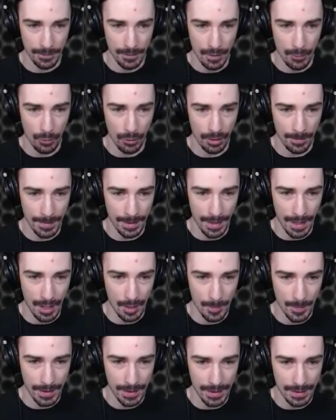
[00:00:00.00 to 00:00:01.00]
Where am I, how
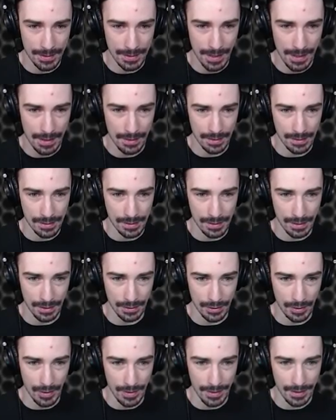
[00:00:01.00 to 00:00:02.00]
am I gonna take this
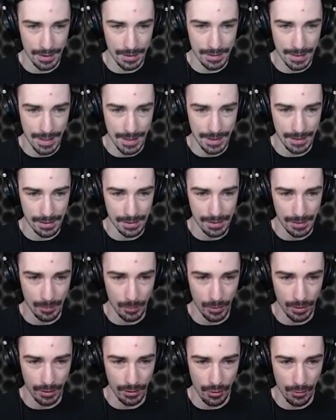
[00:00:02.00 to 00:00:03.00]
thing though? I gotta take it
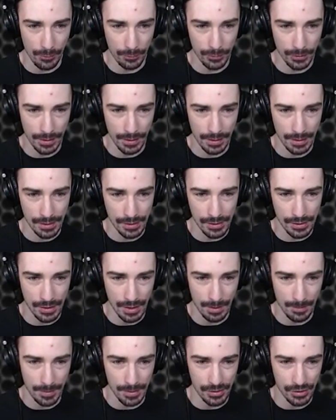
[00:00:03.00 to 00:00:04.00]
somewhere. Hopefully this
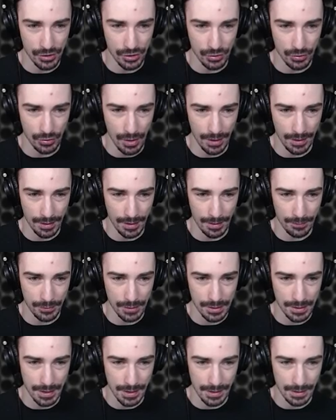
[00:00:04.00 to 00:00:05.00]
sub is strong enough
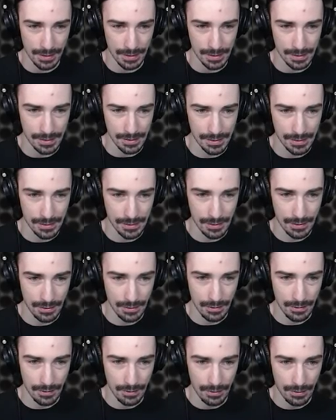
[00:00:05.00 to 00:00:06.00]
to take this.
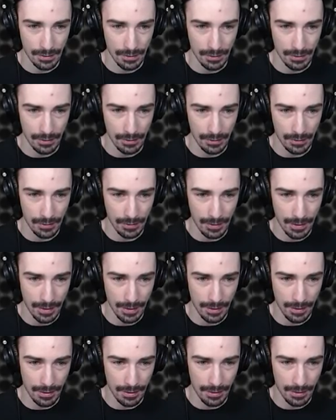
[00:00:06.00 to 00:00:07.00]
All right.
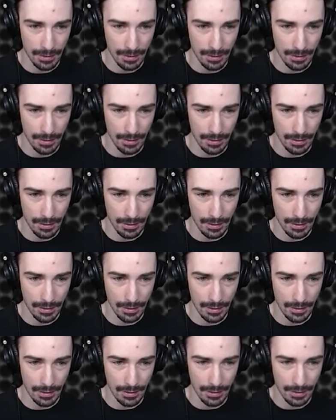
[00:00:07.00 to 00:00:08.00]

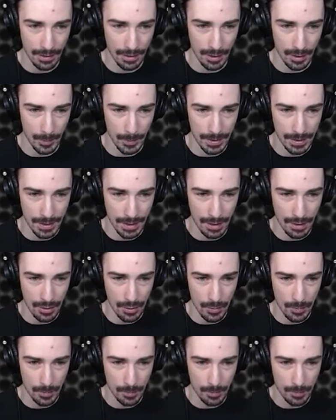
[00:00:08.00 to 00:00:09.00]
There we
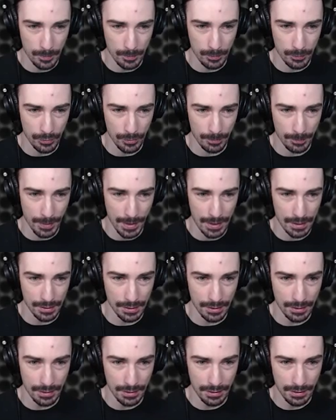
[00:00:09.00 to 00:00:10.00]
go.
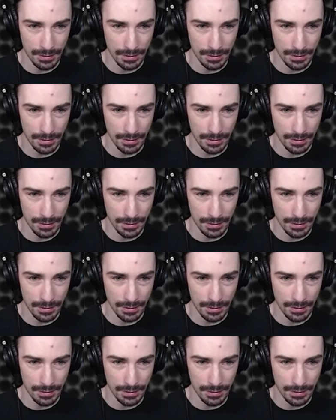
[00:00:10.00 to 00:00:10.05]
Propeller.